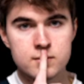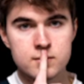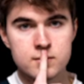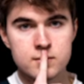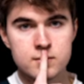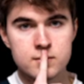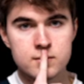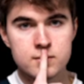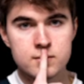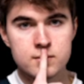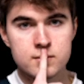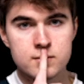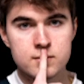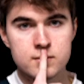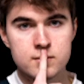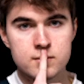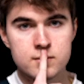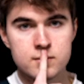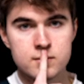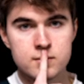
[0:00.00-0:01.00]

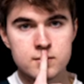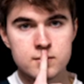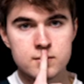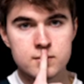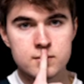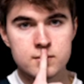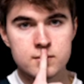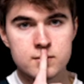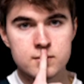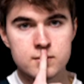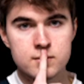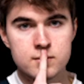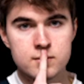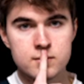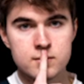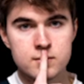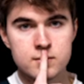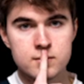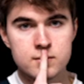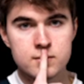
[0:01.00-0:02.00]

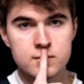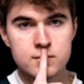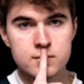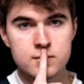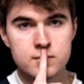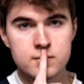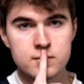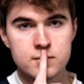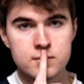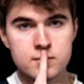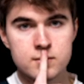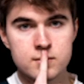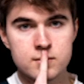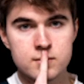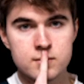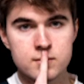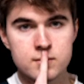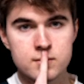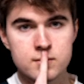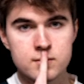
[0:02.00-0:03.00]

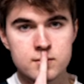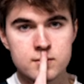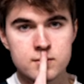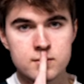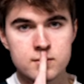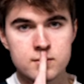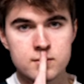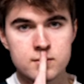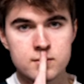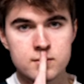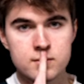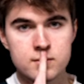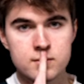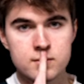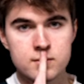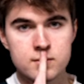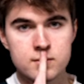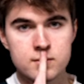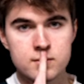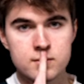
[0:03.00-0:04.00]

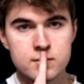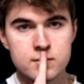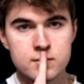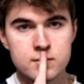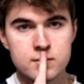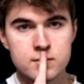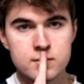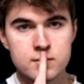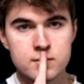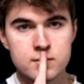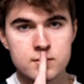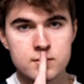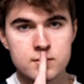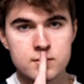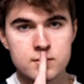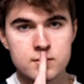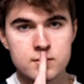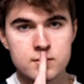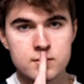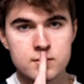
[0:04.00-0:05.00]

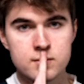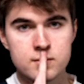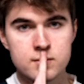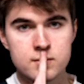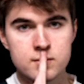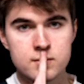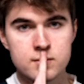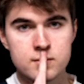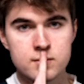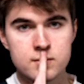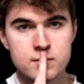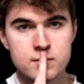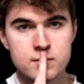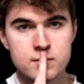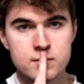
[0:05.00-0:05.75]
This person isn't speaking.